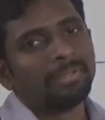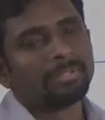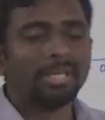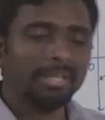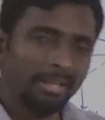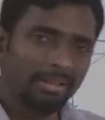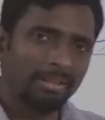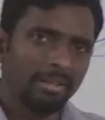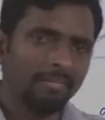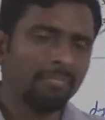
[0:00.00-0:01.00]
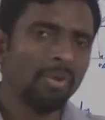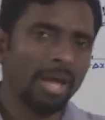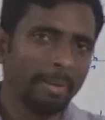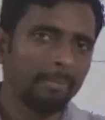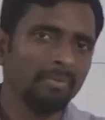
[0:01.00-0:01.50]
So in this, if you
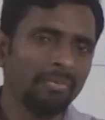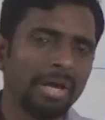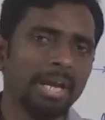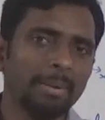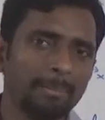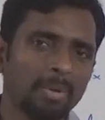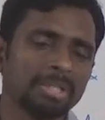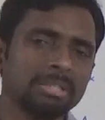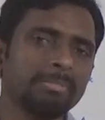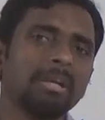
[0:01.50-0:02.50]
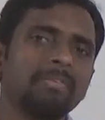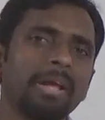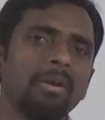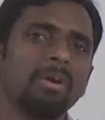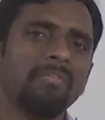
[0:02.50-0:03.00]
have to find approximate
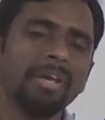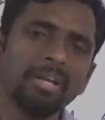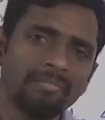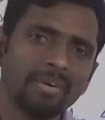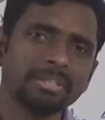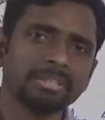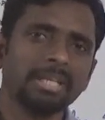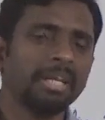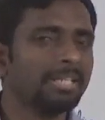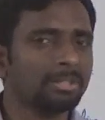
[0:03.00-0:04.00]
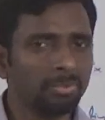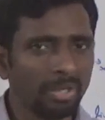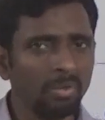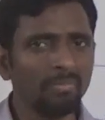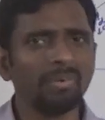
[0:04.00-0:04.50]
value of any function, any
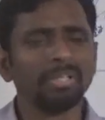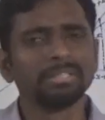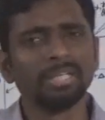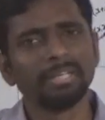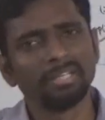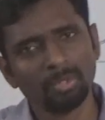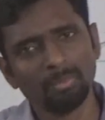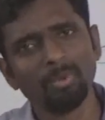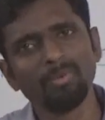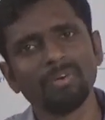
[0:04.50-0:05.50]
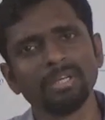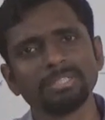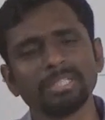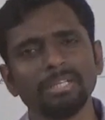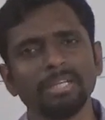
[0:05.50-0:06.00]
square root function, cube root
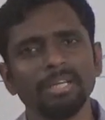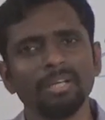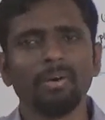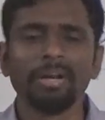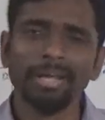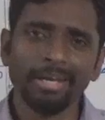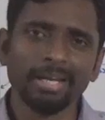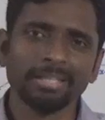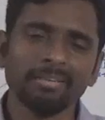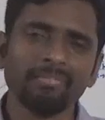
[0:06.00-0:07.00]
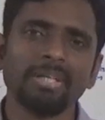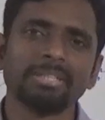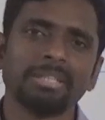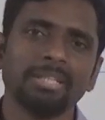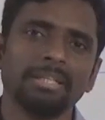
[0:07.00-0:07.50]
function or any other
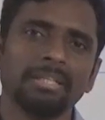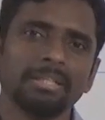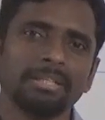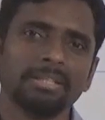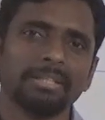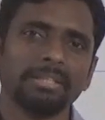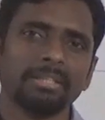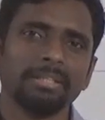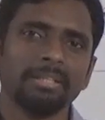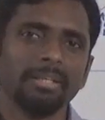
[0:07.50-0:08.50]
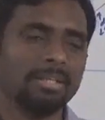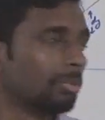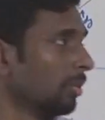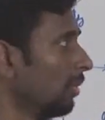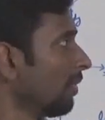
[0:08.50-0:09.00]
function,
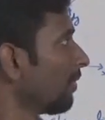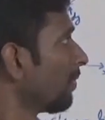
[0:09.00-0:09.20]
so